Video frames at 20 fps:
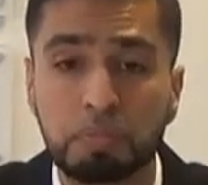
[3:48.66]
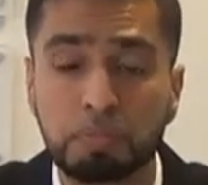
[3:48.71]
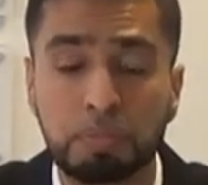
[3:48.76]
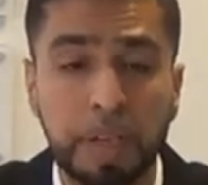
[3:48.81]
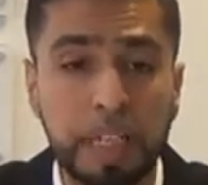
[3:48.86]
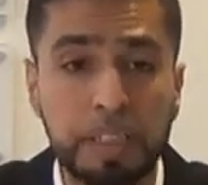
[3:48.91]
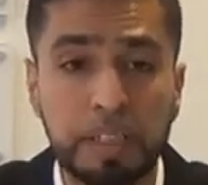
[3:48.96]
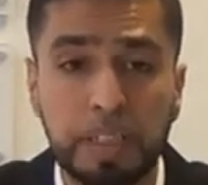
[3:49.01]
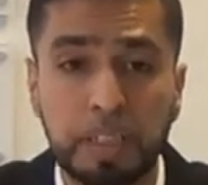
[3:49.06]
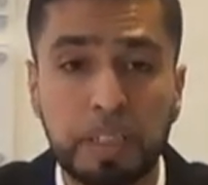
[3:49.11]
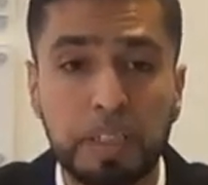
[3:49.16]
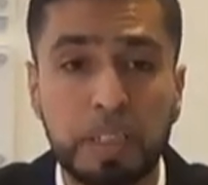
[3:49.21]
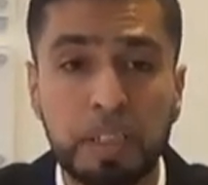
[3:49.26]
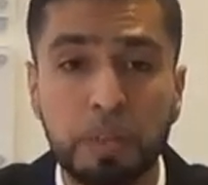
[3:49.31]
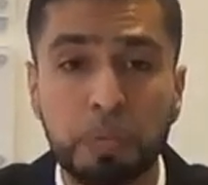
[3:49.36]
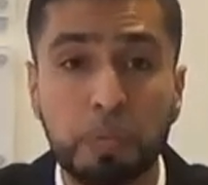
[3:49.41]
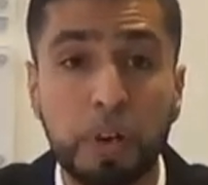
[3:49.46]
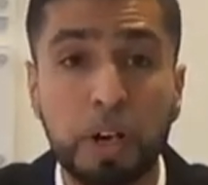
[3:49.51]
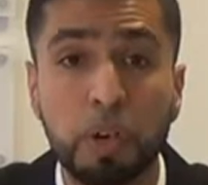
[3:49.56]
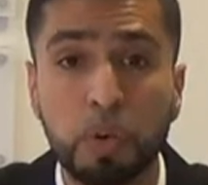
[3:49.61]

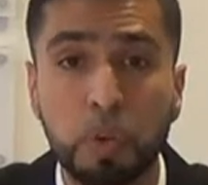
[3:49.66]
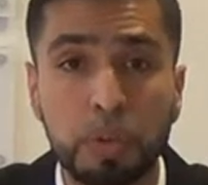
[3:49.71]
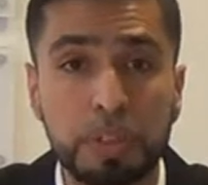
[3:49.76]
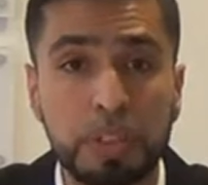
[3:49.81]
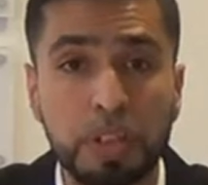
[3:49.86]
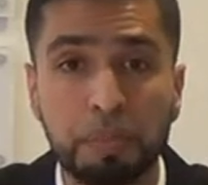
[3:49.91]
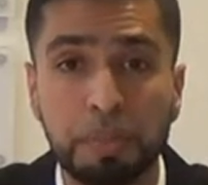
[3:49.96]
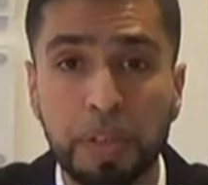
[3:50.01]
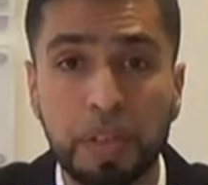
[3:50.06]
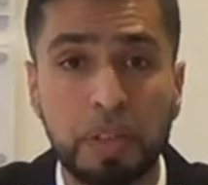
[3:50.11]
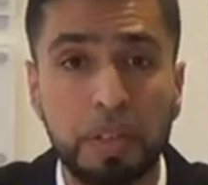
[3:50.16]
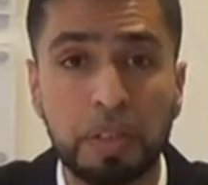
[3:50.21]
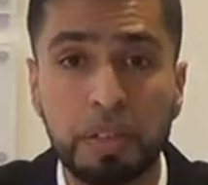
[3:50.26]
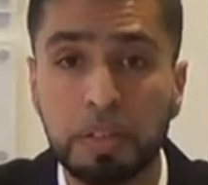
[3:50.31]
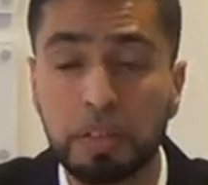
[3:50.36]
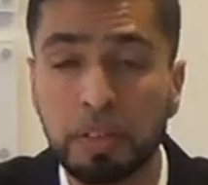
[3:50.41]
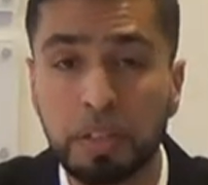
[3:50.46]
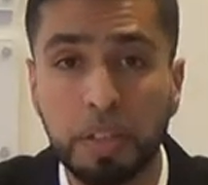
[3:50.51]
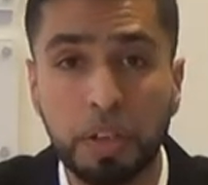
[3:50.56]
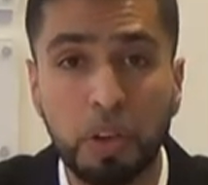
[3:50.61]
basically records have been
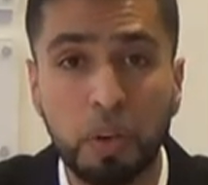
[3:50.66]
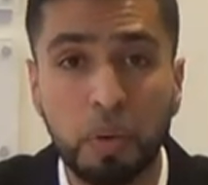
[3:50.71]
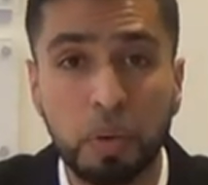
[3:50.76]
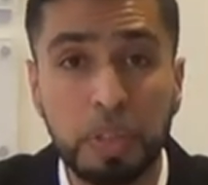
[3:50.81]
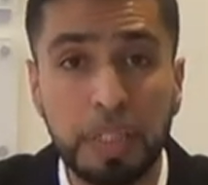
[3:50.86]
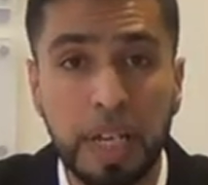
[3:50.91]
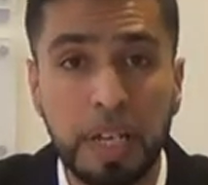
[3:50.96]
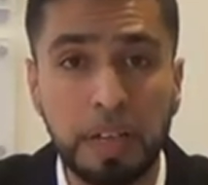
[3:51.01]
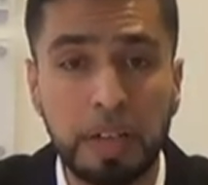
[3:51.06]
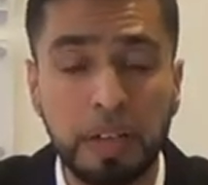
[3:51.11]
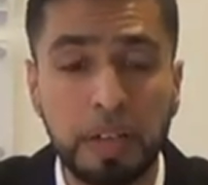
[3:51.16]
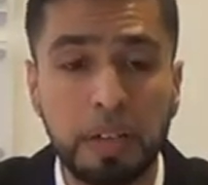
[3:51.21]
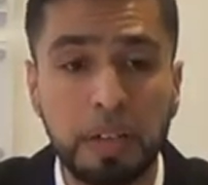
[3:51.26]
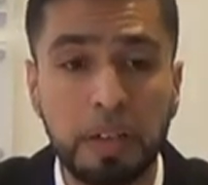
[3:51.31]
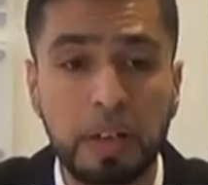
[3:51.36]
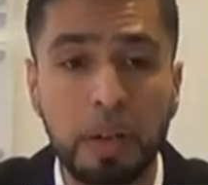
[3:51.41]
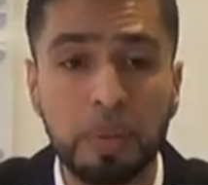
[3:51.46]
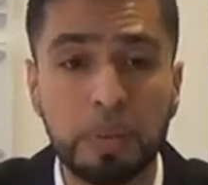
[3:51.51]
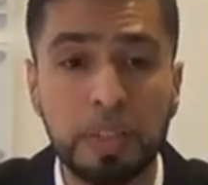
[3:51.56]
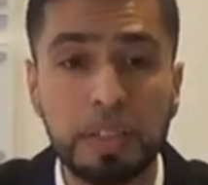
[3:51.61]
taken.
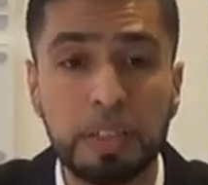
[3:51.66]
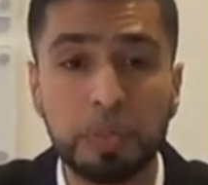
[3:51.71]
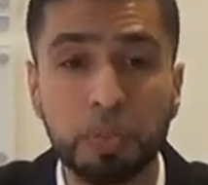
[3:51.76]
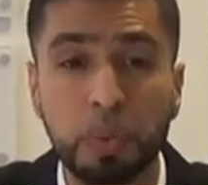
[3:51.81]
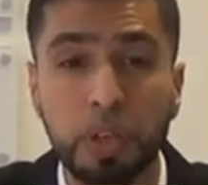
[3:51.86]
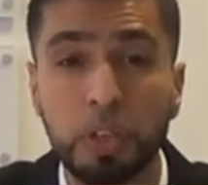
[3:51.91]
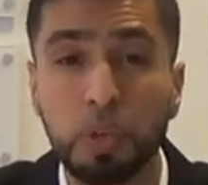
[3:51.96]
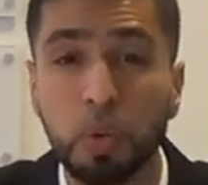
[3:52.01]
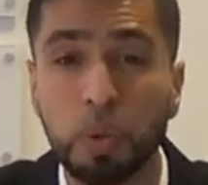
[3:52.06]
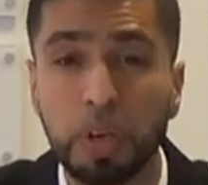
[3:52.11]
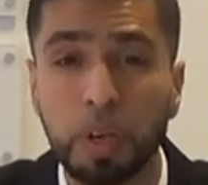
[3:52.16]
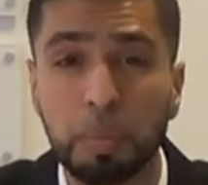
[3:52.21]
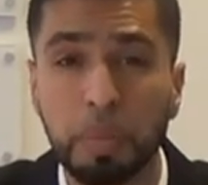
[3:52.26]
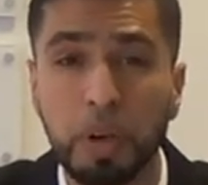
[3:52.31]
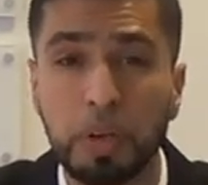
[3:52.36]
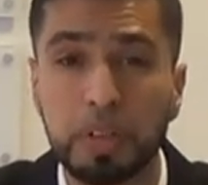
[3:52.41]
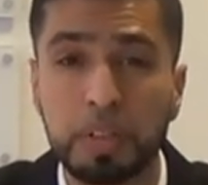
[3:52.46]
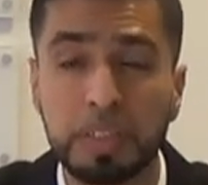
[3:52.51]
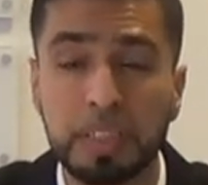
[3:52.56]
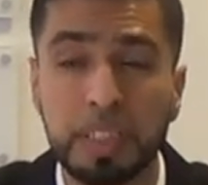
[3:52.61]
Now, we're talking
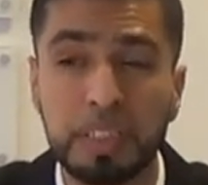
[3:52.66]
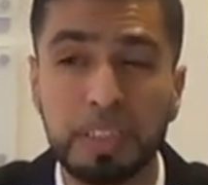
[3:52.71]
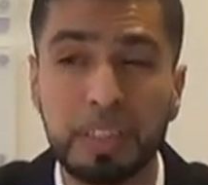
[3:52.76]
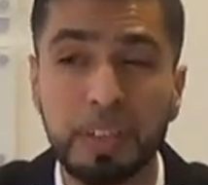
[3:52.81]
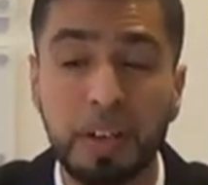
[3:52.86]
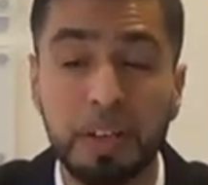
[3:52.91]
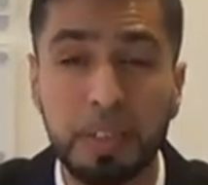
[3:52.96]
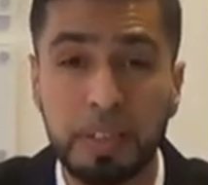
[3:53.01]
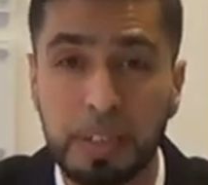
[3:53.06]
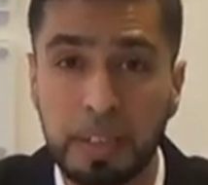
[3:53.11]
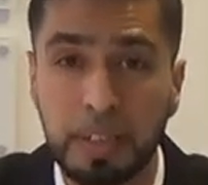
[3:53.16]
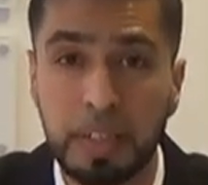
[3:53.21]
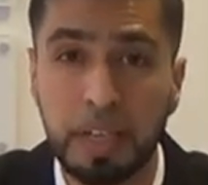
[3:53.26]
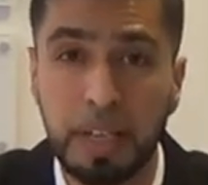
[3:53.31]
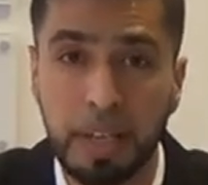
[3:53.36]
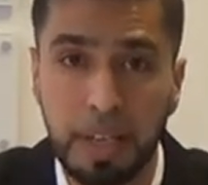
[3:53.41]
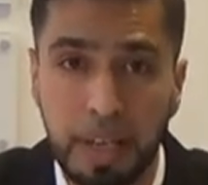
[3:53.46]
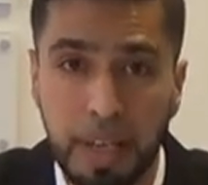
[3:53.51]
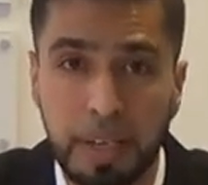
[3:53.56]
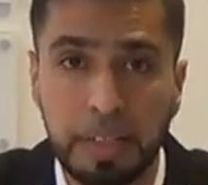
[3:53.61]
about since
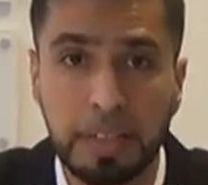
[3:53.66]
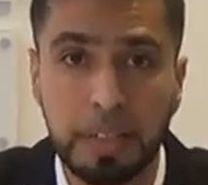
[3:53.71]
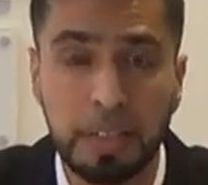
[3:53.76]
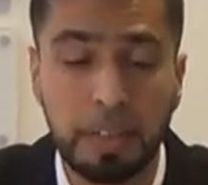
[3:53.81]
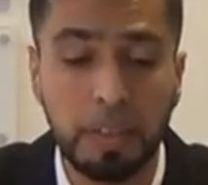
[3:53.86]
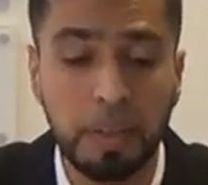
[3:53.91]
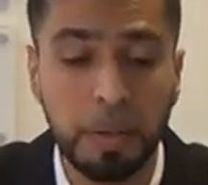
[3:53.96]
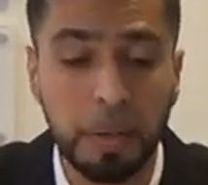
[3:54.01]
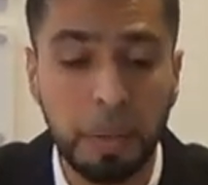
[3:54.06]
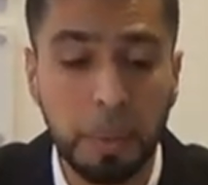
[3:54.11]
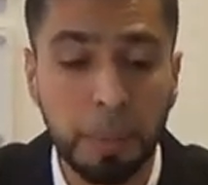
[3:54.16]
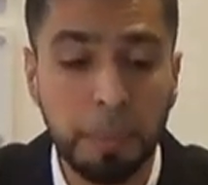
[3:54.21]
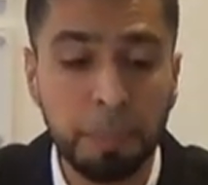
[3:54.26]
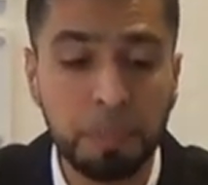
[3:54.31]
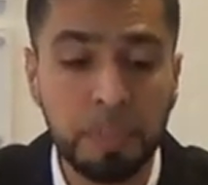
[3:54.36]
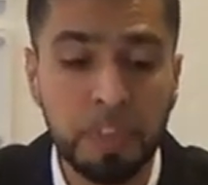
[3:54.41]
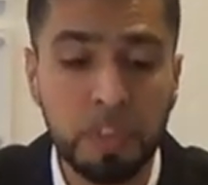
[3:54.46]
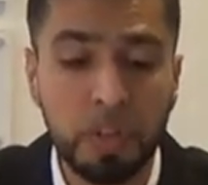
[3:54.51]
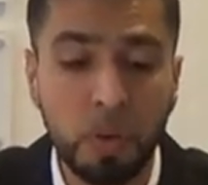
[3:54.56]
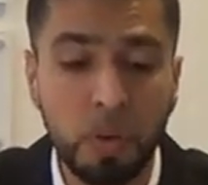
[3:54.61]
1980.
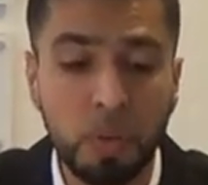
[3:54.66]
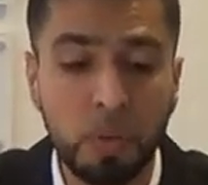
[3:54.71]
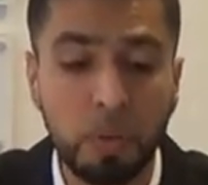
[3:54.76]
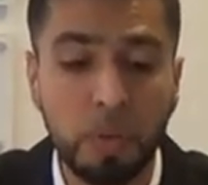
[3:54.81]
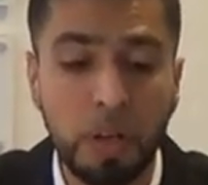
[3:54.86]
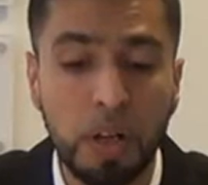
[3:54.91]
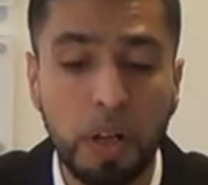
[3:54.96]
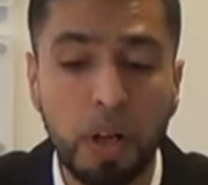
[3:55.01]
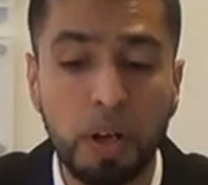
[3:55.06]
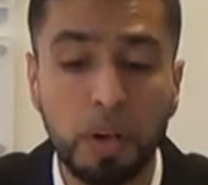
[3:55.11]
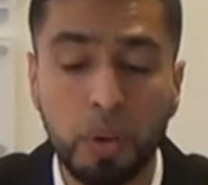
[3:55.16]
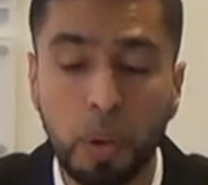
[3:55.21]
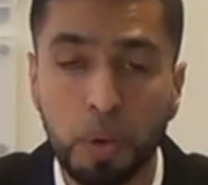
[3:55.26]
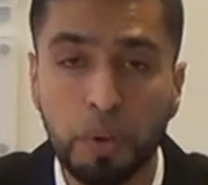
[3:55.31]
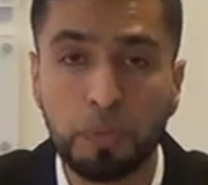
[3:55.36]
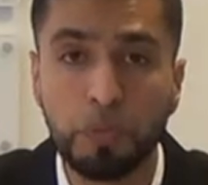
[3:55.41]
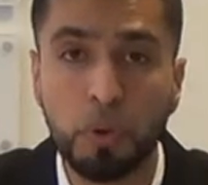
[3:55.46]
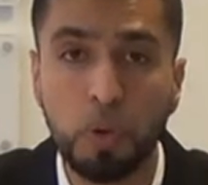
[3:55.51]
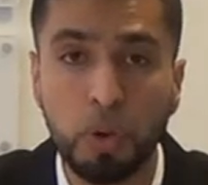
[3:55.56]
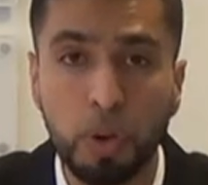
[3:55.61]
So a lot
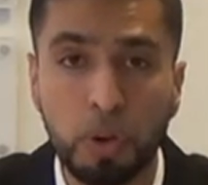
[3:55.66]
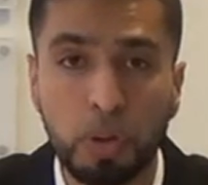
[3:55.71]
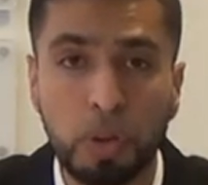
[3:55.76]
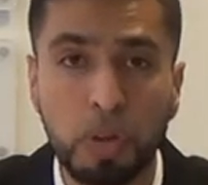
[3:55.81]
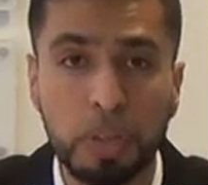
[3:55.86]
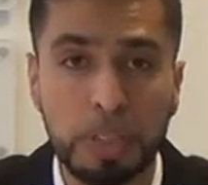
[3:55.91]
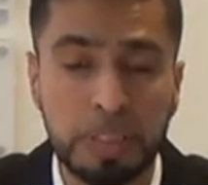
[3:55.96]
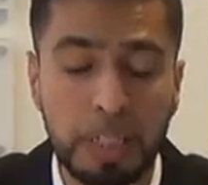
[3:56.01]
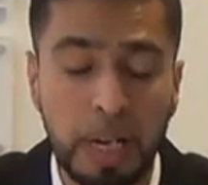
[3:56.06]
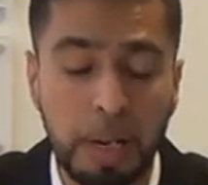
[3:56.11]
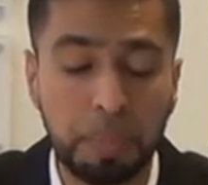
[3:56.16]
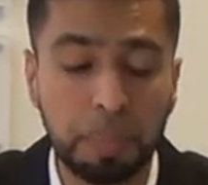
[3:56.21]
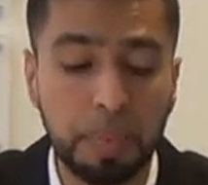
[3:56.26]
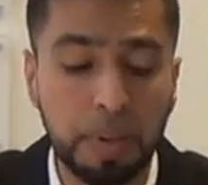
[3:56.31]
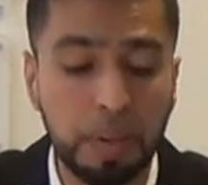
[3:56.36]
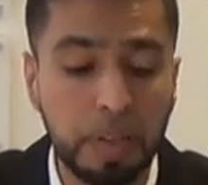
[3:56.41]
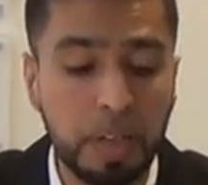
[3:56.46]
of oil on tap.